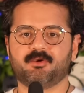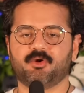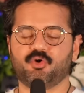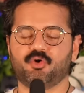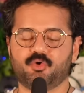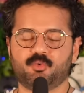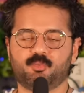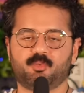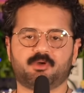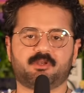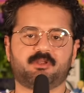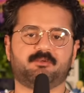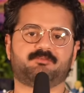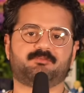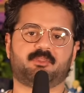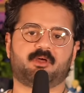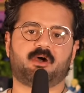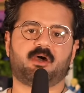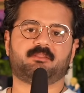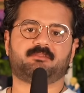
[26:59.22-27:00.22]
Who would have
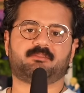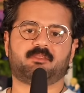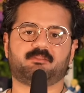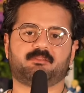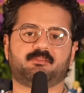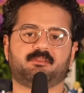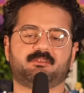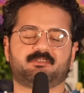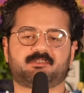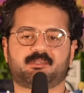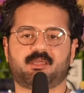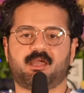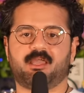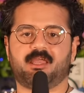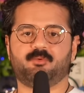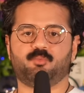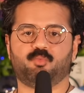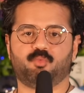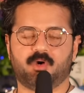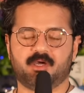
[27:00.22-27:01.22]
thought that this
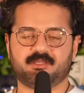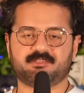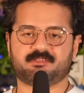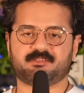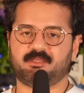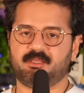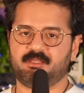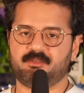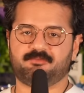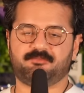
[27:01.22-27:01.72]
guy was, in